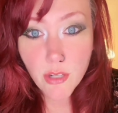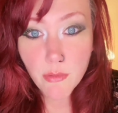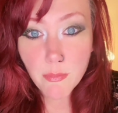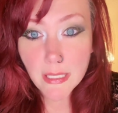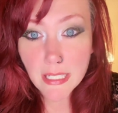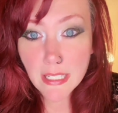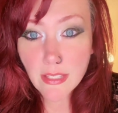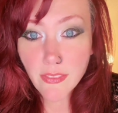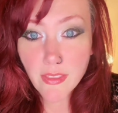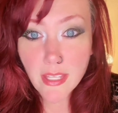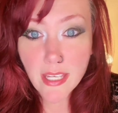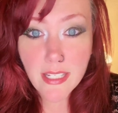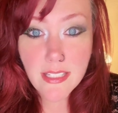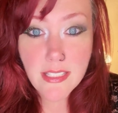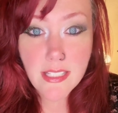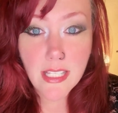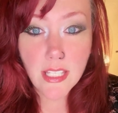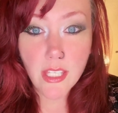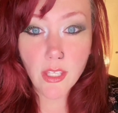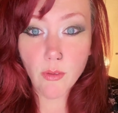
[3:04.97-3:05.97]
of so many
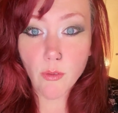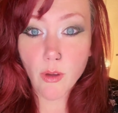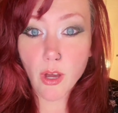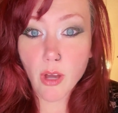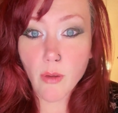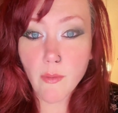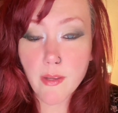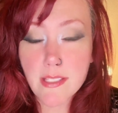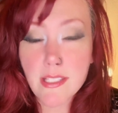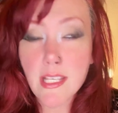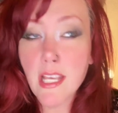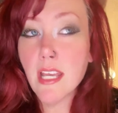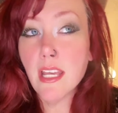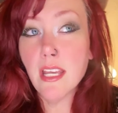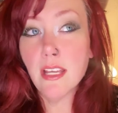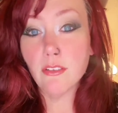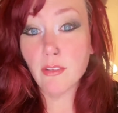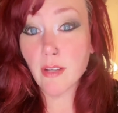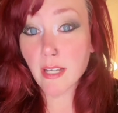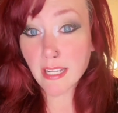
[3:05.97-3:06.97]
things. Like you
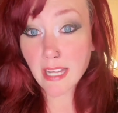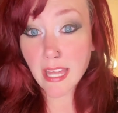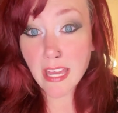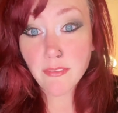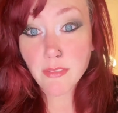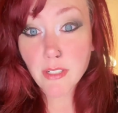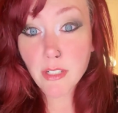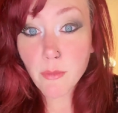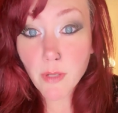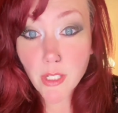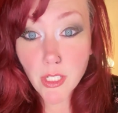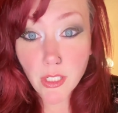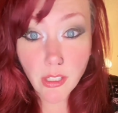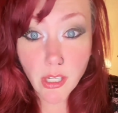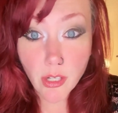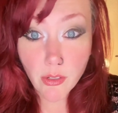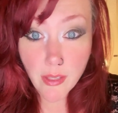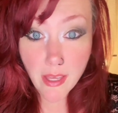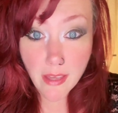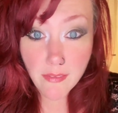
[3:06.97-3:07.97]
always, right,
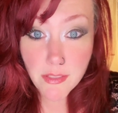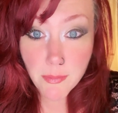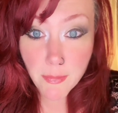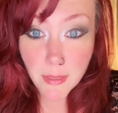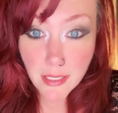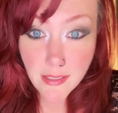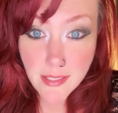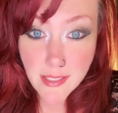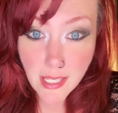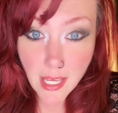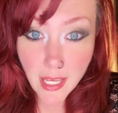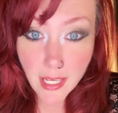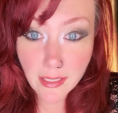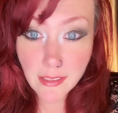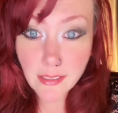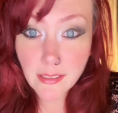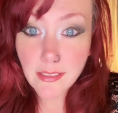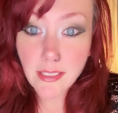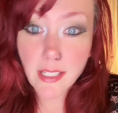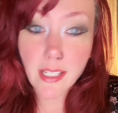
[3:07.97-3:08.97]
everywhere you go, you have to pick a
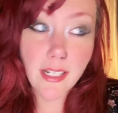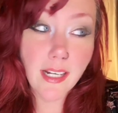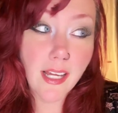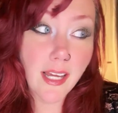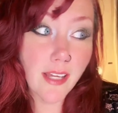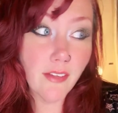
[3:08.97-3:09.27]
side.